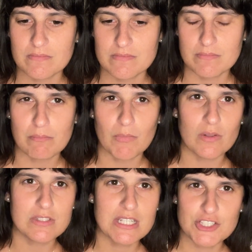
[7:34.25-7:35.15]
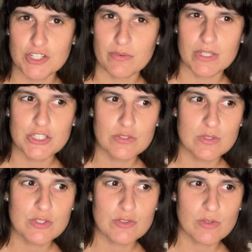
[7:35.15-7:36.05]
multi-generational
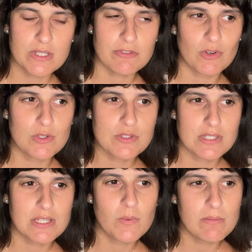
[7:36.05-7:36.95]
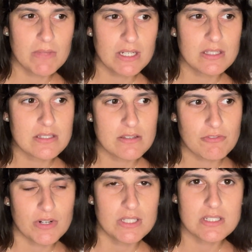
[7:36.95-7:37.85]
story. It follows 3 women in
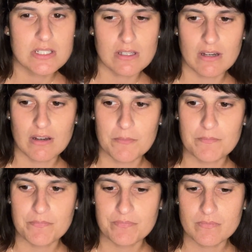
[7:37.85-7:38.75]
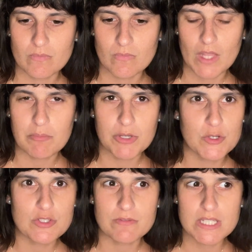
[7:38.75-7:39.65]
different
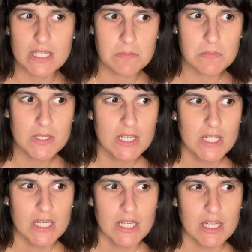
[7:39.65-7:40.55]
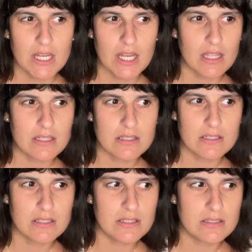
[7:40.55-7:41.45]
periods of time,
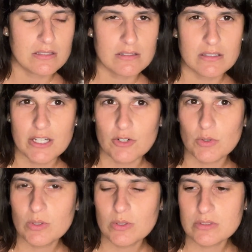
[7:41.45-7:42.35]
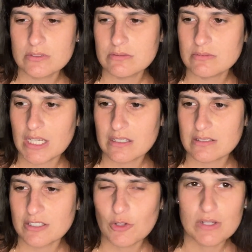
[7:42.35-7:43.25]
and they are all like,
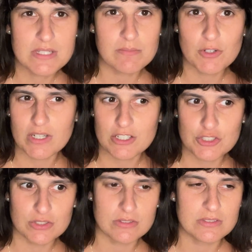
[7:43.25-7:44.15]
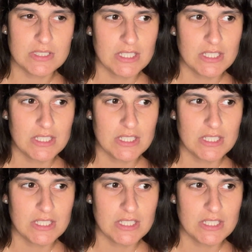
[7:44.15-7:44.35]
they all have some connection